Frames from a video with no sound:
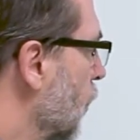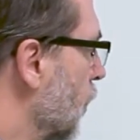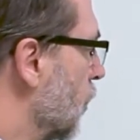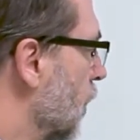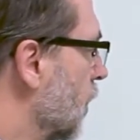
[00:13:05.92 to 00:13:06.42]

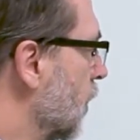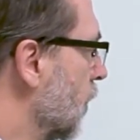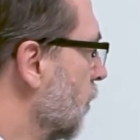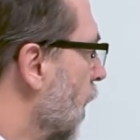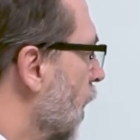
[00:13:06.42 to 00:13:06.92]
you do it.
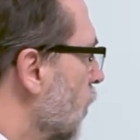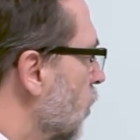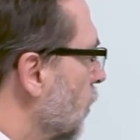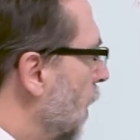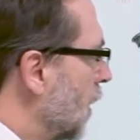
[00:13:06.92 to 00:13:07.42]

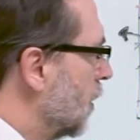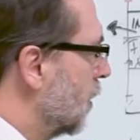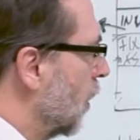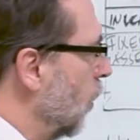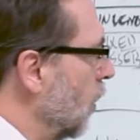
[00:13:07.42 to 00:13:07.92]
So,
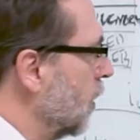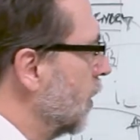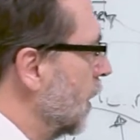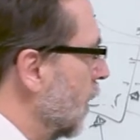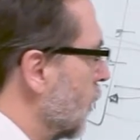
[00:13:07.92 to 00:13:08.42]
but the whole thing